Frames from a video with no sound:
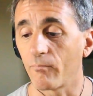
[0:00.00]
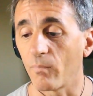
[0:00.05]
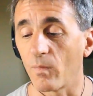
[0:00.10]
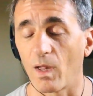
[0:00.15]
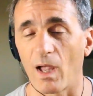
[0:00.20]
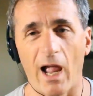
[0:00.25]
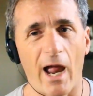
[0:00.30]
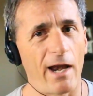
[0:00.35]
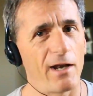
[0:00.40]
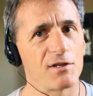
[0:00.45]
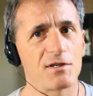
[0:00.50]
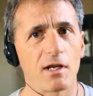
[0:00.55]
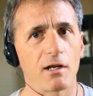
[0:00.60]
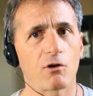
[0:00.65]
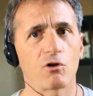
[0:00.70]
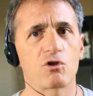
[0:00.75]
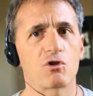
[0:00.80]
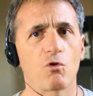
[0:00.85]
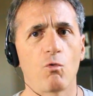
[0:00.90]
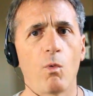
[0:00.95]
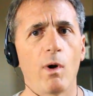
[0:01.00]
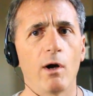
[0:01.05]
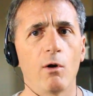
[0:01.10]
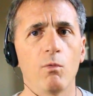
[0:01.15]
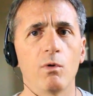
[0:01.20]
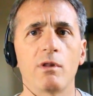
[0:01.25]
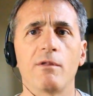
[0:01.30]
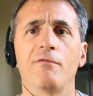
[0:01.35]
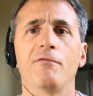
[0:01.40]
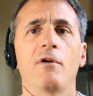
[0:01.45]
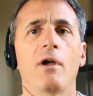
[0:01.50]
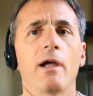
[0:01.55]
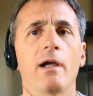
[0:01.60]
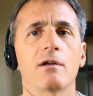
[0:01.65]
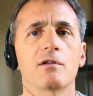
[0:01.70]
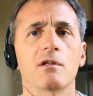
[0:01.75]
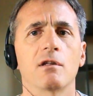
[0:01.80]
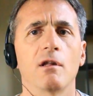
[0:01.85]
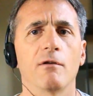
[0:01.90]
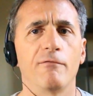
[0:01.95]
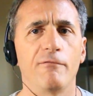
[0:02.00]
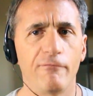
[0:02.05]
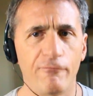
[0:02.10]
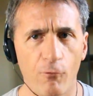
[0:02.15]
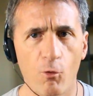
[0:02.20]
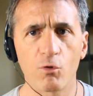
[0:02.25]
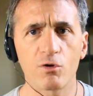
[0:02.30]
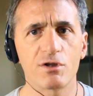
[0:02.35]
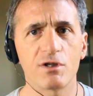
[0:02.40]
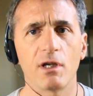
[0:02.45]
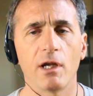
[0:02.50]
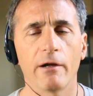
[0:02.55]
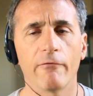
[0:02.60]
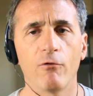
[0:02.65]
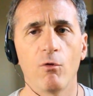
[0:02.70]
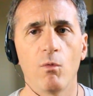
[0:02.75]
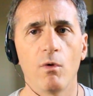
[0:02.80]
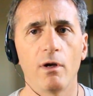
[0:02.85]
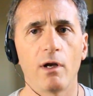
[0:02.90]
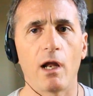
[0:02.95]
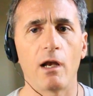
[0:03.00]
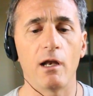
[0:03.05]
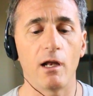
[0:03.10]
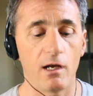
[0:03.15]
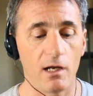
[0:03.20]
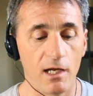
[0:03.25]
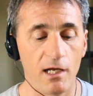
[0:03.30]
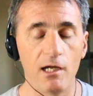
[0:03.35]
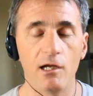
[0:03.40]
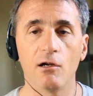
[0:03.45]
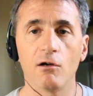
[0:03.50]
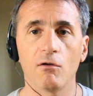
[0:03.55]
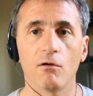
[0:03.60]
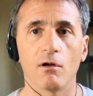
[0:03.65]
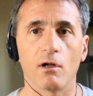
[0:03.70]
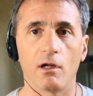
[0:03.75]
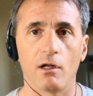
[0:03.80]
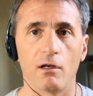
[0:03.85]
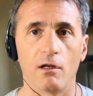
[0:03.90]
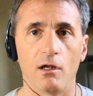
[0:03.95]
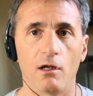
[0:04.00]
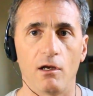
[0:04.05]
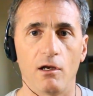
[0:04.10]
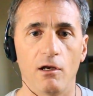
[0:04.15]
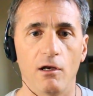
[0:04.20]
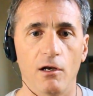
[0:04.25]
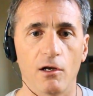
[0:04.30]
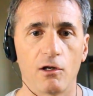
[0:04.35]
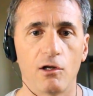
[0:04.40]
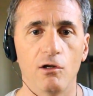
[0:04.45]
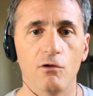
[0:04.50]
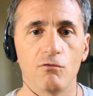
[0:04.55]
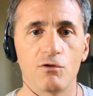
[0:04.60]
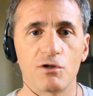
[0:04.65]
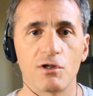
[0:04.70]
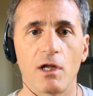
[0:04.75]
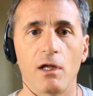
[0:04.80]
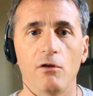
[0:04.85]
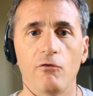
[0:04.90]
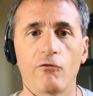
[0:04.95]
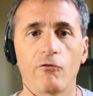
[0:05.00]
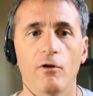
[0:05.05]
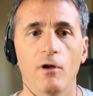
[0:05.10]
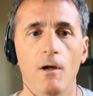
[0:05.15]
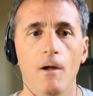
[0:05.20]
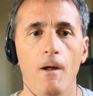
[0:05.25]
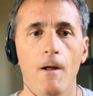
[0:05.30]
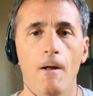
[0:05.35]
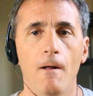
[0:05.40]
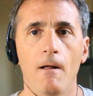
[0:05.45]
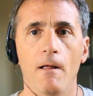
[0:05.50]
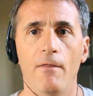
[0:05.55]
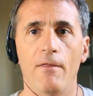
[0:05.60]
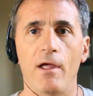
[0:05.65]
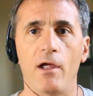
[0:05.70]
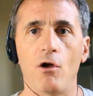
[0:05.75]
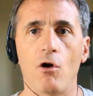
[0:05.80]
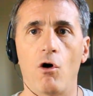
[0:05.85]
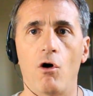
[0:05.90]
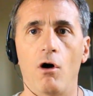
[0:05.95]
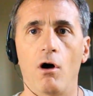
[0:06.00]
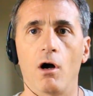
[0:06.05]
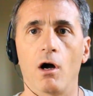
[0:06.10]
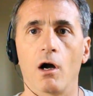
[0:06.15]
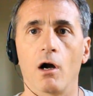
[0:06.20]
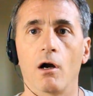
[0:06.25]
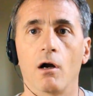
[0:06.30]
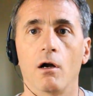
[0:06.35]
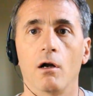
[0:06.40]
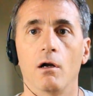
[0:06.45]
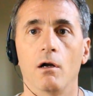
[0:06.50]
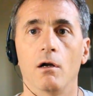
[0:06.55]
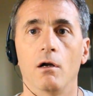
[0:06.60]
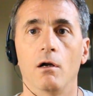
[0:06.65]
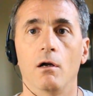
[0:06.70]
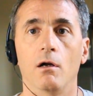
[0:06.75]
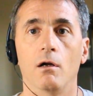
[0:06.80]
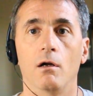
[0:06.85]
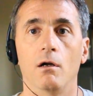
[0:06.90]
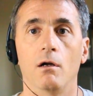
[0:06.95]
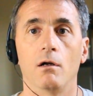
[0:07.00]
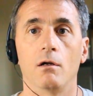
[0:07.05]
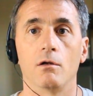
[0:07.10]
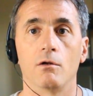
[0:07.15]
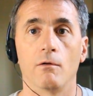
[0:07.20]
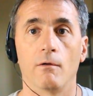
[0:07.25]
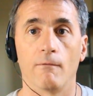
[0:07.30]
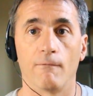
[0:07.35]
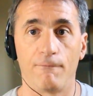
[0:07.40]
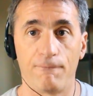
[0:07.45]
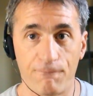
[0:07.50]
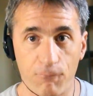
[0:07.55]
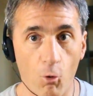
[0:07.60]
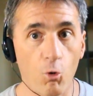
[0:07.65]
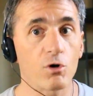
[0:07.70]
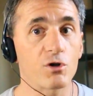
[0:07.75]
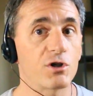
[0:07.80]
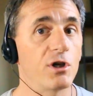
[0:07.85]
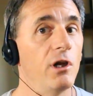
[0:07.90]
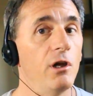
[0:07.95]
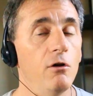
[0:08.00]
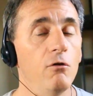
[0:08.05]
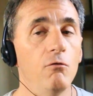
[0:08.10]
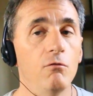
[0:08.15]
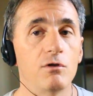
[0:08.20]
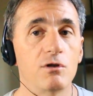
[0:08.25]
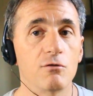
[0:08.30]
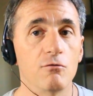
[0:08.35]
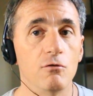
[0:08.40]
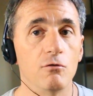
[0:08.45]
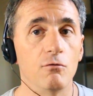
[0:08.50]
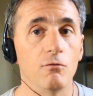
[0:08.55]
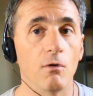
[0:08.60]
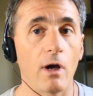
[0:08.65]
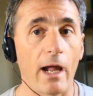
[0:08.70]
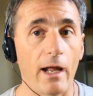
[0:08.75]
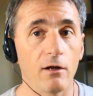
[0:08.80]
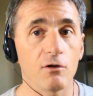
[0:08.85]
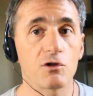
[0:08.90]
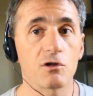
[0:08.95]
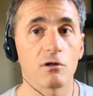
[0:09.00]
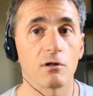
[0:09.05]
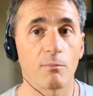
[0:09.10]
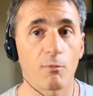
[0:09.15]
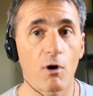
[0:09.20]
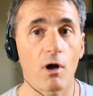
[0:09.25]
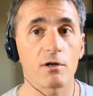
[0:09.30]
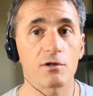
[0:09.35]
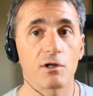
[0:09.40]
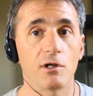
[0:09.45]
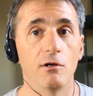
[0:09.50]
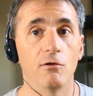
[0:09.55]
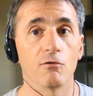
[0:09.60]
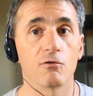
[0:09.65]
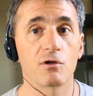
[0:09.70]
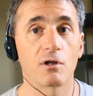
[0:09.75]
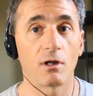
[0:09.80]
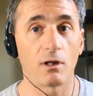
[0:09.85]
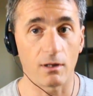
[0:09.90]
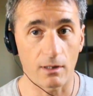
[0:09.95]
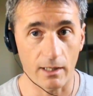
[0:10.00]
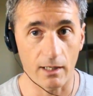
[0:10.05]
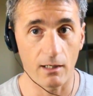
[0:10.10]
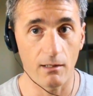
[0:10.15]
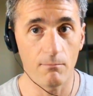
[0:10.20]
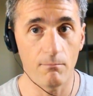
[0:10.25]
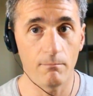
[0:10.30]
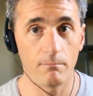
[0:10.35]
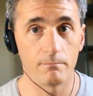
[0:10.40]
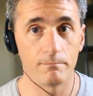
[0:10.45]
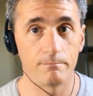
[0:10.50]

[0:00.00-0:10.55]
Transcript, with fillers: How does that square with the facts? They're forcing everyone. And then here, in an acute sense, they are forcing you to answer the prosecutor's claim.